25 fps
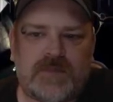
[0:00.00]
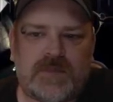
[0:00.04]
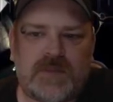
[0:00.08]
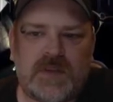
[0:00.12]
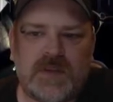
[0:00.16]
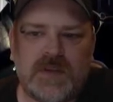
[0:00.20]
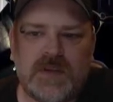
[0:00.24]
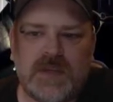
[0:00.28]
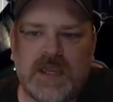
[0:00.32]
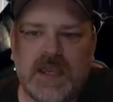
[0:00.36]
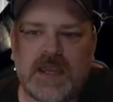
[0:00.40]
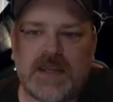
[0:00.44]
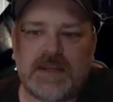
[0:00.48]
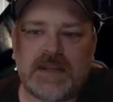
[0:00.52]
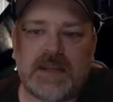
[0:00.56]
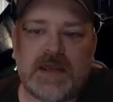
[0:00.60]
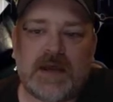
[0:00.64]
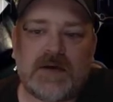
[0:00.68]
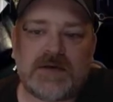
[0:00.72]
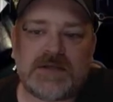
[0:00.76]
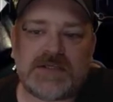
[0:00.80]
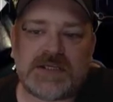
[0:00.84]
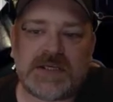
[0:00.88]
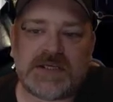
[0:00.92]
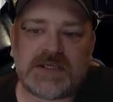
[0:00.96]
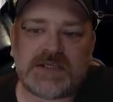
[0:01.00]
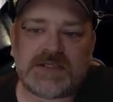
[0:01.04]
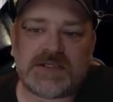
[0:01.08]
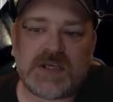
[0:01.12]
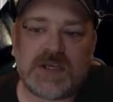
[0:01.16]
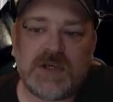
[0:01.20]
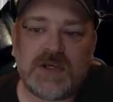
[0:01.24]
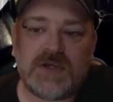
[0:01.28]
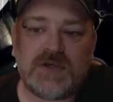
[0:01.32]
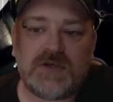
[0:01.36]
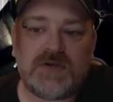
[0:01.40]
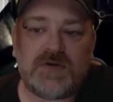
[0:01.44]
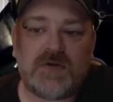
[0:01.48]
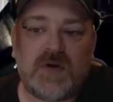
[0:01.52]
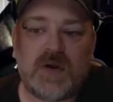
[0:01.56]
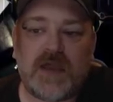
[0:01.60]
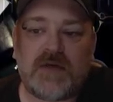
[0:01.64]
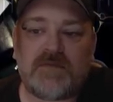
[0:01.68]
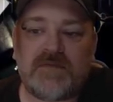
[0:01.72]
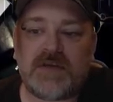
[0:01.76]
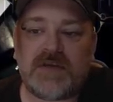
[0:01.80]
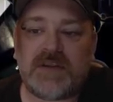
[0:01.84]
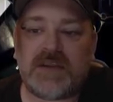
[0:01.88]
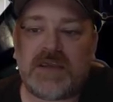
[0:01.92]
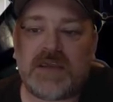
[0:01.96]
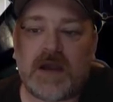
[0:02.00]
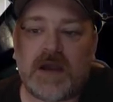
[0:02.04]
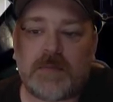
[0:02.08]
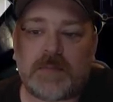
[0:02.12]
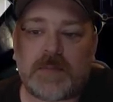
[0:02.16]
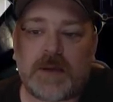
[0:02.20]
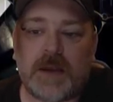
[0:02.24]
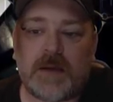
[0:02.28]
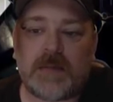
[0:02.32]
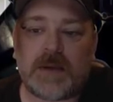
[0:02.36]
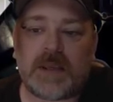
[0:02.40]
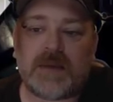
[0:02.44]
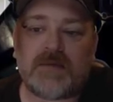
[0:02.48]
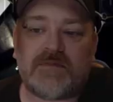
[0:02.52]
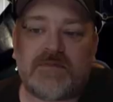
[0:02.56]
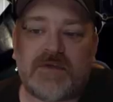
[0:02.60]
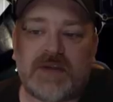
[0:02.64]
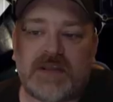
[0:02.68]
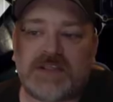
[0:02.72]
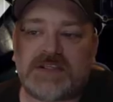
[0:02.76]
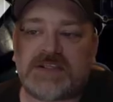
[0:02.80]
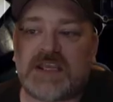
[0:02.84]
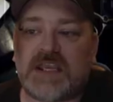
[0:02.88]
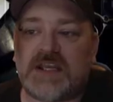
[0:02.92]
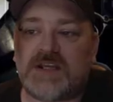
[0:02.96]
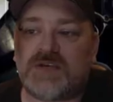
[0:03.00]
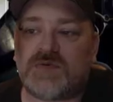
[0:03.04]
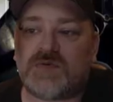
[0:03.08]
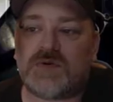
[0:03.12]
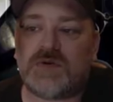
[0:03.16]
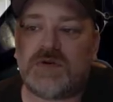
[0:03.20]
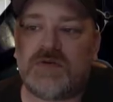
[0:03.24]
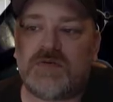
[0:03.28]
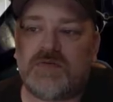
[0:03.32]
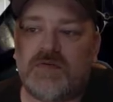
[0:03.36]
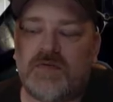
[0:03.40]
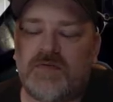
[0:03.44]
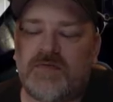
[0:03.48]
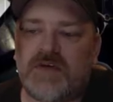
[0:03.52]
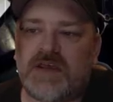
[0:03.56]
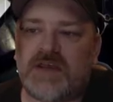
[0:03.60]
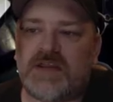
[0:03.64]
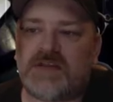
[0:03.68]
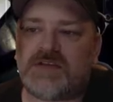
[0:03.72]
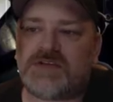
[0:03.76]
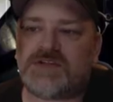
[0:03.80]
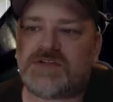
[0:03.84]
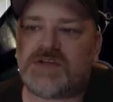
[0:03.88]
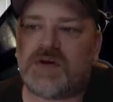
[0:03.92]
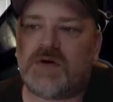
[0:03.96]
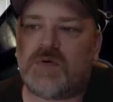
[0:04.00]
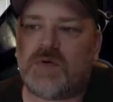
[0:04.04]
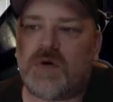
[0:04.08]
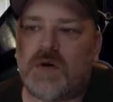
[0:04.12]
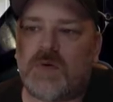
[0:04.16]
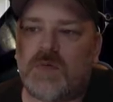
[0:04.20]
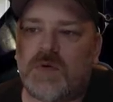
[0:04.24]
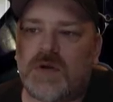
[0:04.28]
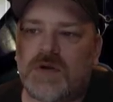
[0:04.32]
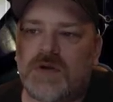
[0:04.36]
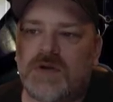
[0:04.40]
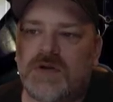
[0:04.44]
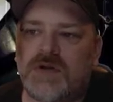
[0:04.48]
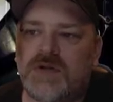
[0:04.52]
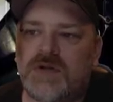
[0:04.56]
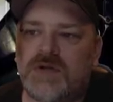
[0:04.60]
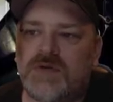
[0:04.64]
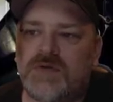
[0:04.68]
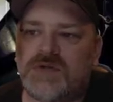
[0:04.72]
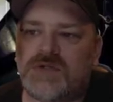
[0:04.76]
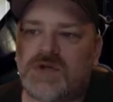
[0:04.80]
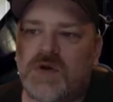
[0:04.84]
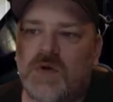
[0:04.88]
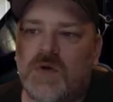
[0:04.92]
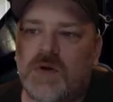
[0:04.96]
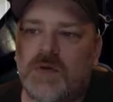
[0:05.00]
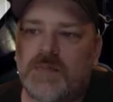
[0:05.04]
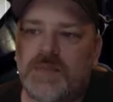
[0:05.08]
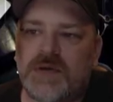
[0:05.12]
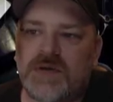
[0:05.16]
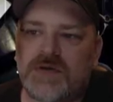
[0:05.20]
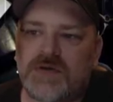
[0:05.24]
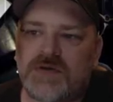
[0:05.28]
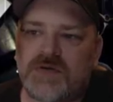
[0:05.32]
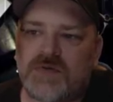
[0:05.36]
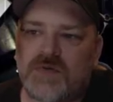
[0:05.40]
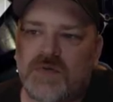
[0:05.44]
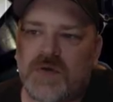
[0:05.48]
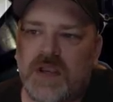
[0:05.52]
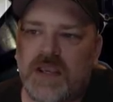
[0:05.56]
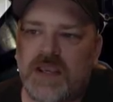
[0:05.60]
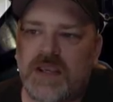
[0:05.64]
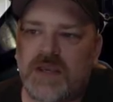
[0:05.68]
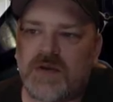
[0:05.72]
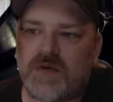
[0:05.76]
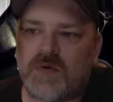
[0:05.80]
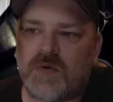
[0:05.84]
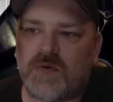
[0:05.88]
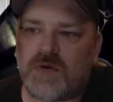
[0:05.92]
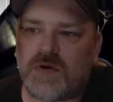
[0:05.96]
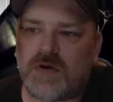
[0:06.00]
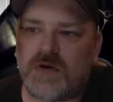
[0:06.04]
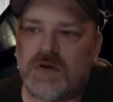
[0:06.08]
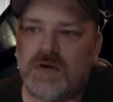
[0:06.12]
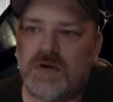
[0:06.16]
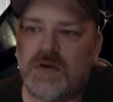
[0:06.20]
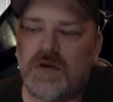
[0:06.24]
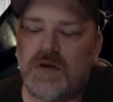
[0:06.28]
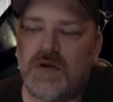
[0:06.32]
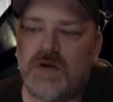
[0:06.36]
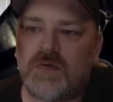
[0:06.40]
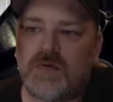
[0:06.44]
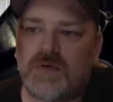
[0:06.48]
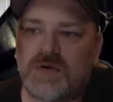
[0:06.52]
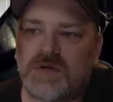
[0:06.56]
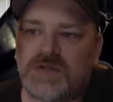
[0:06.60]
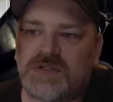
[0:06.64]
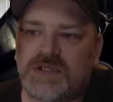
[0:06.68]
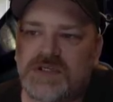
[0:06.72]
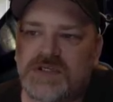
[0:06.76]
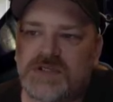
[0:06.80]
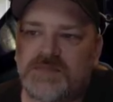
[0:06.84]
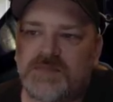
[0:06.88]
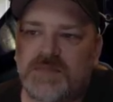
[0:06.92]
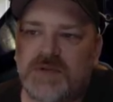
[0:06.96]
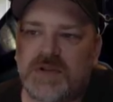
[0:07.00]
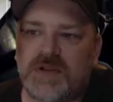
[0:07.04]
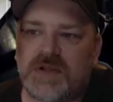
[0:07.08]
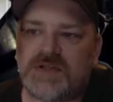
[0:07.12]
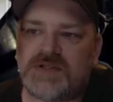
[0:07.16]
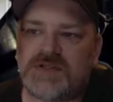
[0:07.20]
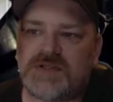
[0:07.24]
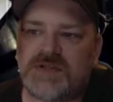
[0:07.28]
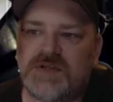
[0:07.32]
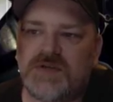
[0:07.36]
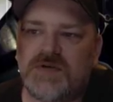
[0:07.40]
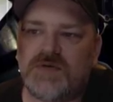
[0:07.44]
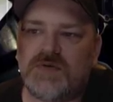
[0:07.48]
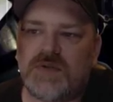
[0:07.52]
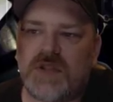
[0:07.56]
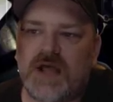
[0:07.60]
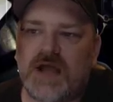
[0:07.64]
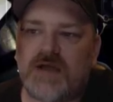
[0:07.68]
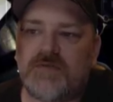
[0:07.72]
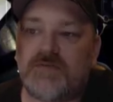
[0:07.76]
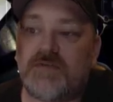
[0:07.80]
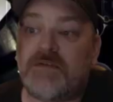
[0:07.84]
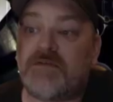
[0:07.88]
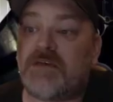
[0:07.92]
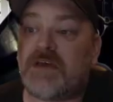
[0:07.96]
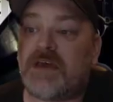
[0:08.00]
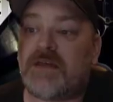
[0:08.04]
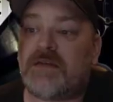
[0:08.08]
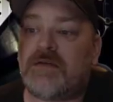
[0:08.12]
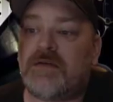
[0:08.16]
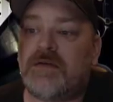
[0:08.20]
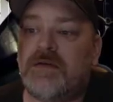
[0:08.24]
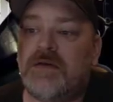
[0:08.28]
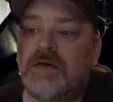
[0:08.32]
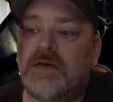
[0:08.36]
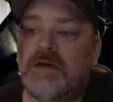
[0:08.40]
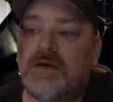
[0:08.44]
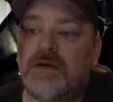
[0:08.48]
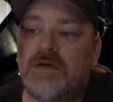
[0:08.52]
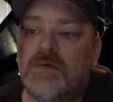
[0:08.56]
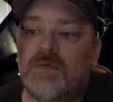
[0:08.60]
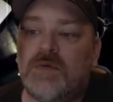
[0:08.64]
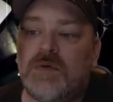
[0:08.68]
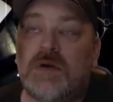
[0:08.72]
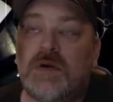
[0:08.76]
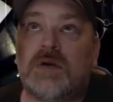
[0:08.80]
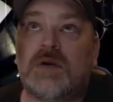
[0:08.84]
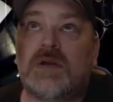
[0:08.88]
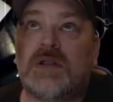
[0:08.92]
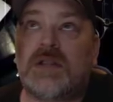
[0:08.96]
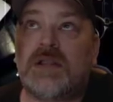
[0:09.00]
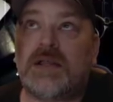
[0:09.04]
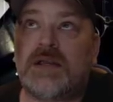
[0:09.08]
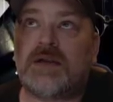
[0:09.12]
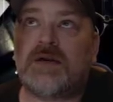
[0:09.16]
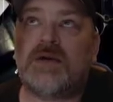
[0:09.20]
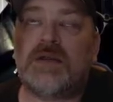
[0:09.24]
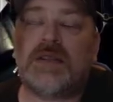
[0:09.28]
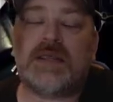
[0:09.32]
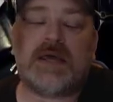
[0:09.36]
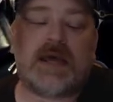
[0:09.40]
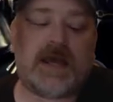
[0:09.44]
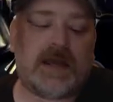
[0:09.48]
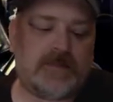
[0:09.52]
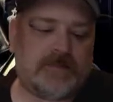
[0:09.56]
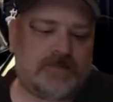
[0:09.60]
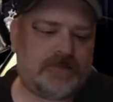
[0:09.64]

Okay, now it says you don't have any upcoming events. Schedule a new event. So what we're going to do is go up here to the right hand corner where it says plus new live event. We're going to click on that.